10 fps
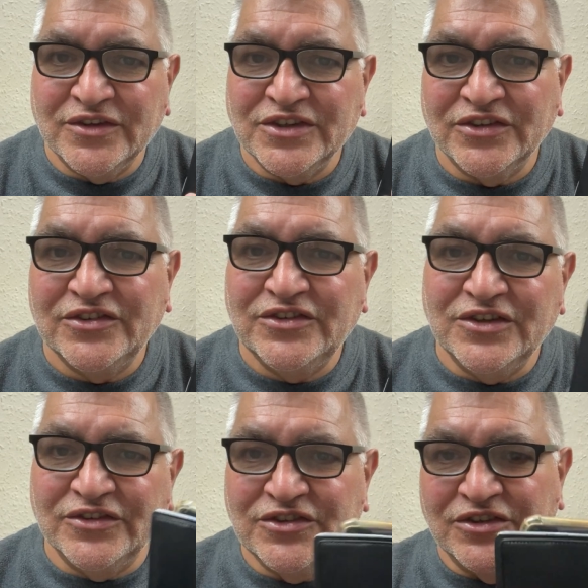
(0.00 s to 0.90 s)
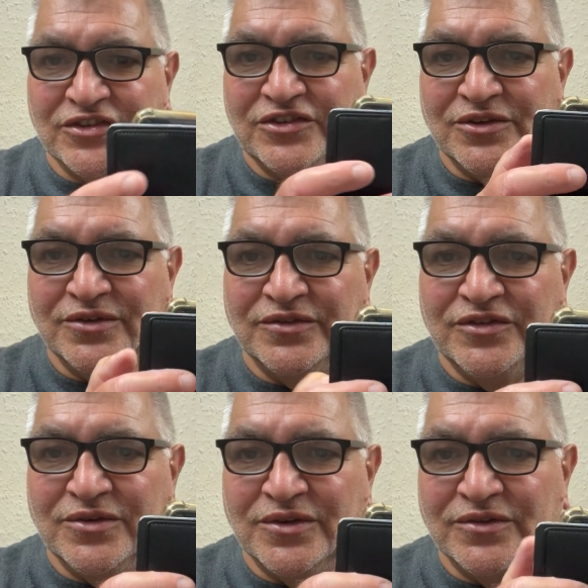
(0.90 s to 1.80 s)
just do
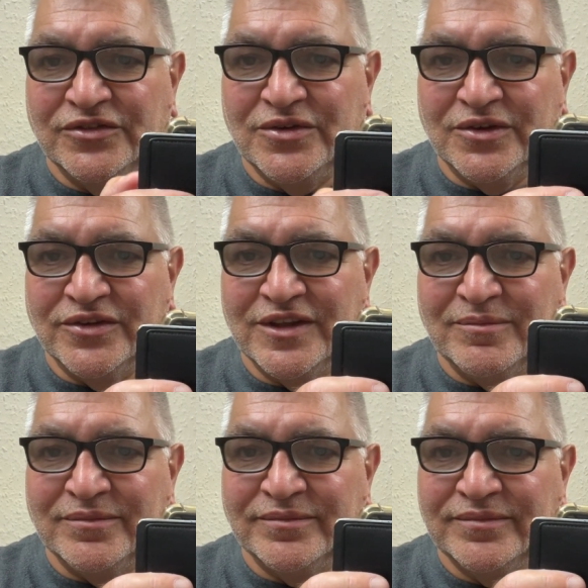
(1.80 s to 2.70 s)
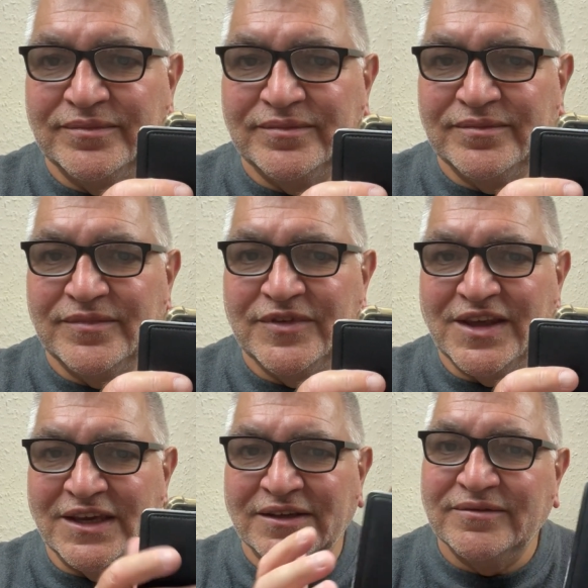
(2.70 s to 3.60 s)
your thumb
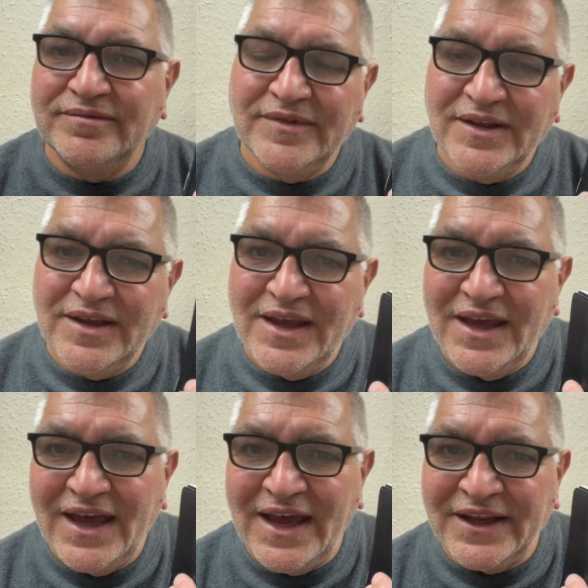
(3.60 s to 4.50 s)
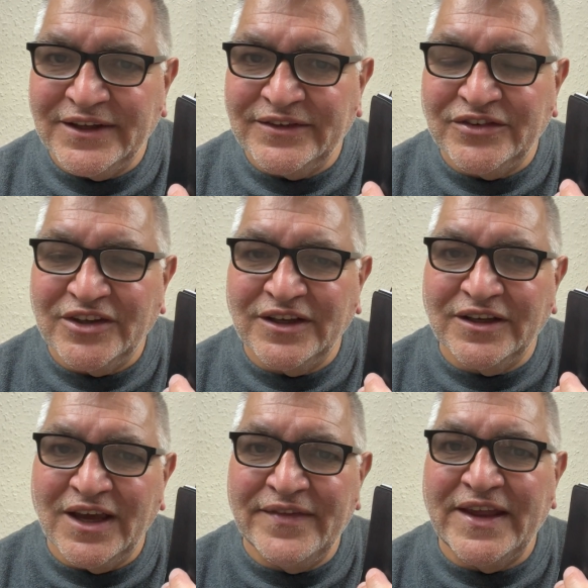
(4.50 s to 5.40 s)
thing, and
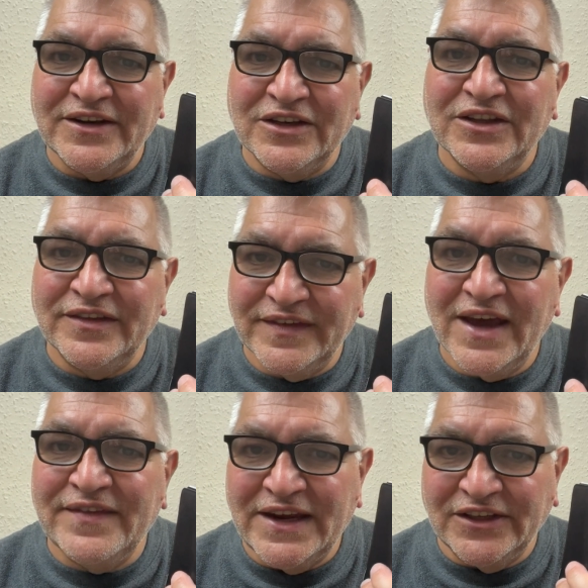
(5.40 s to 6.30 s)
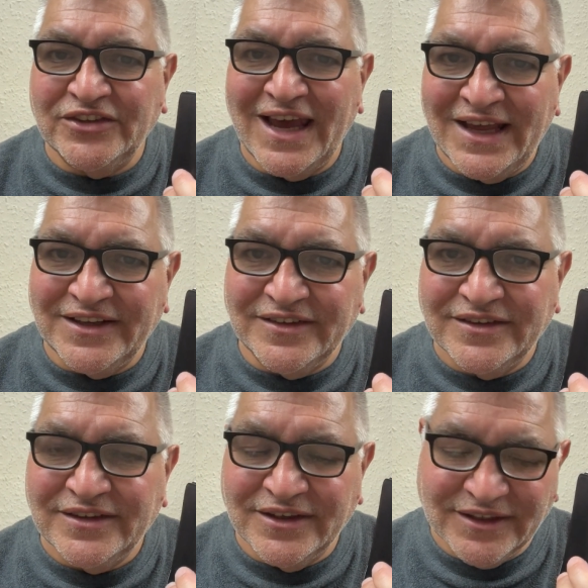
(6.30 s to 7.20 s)
then it's added.
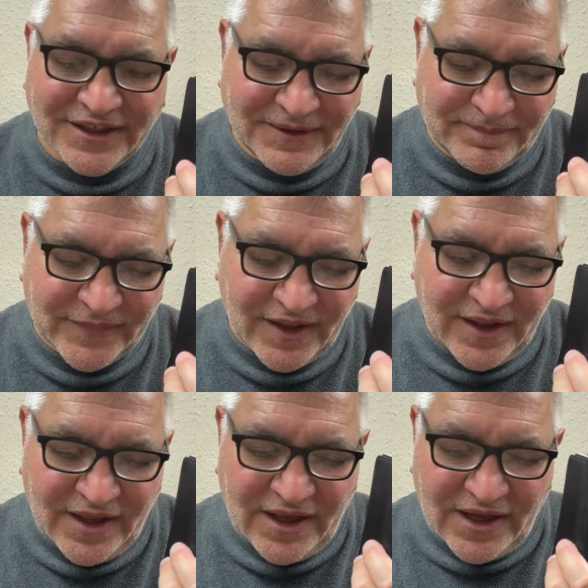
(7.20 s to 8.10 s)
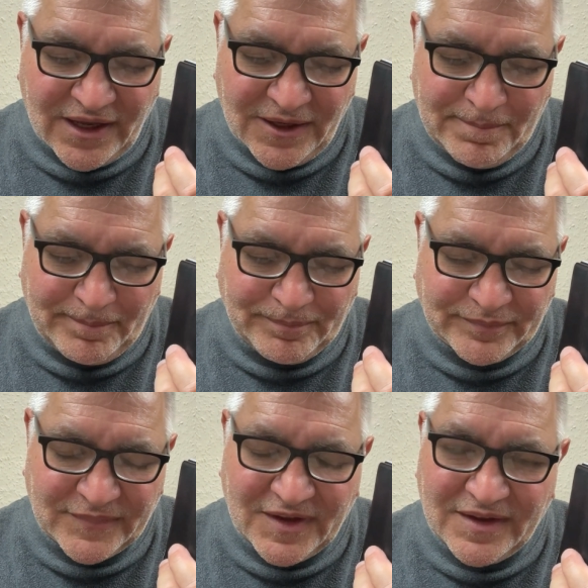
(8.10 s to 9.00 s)
Okay.
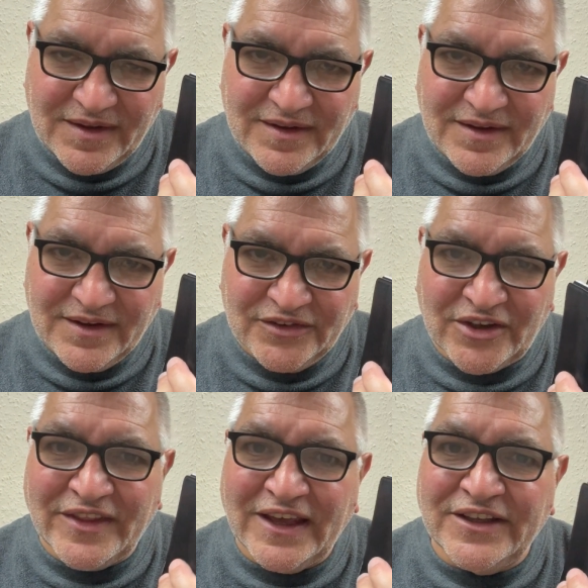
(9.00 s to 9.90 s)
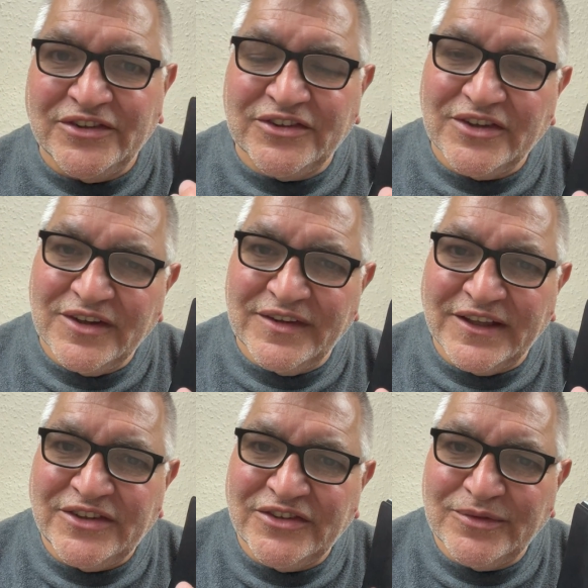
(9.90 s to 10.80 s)
So that is
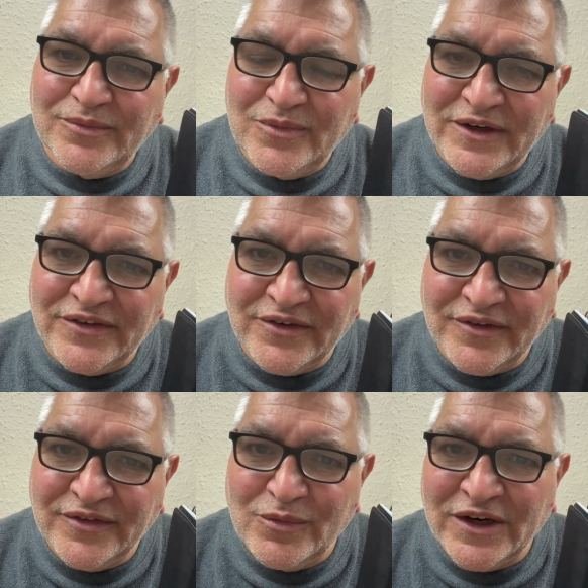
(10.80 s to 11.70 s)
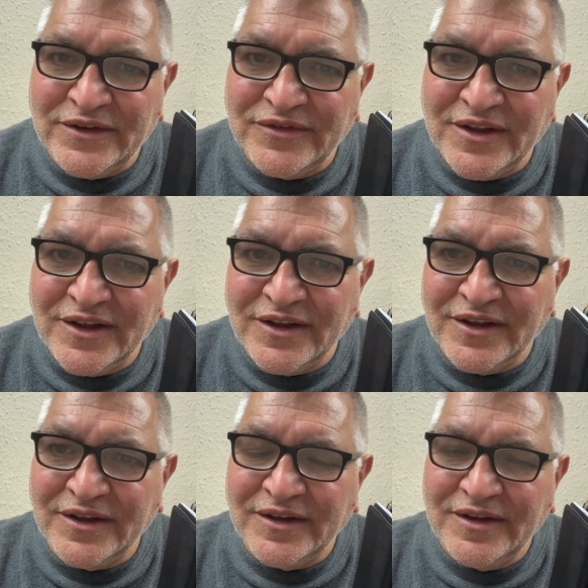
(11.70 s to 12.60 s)
one of
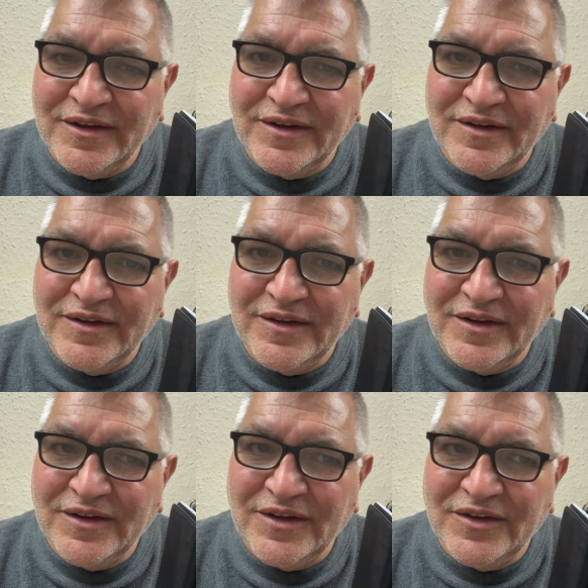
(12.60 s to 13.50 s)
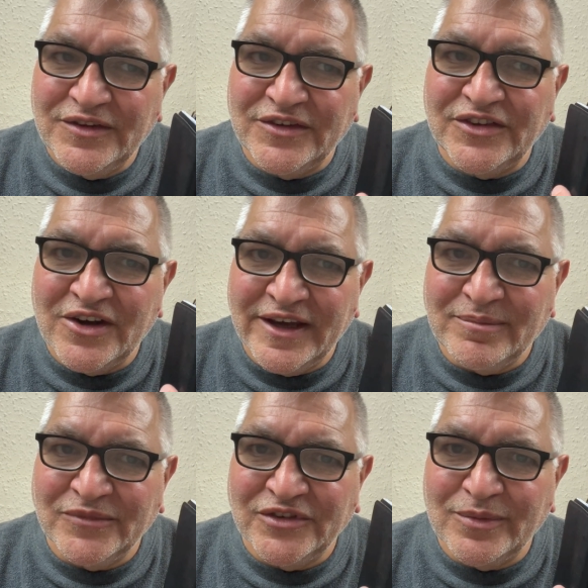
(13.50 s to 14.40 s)
the
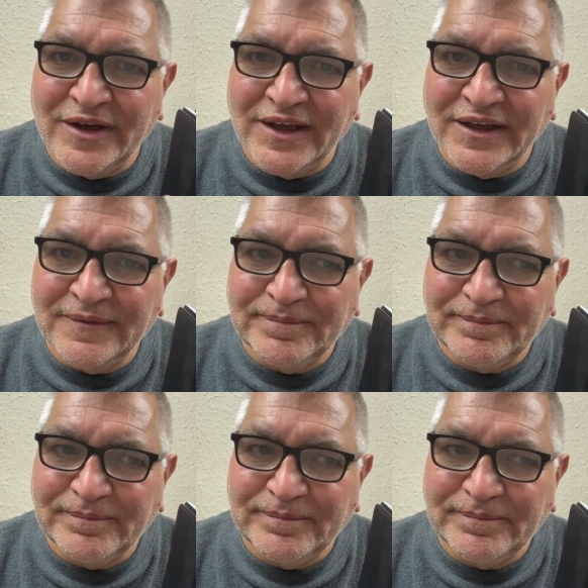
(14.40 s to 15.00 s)
times where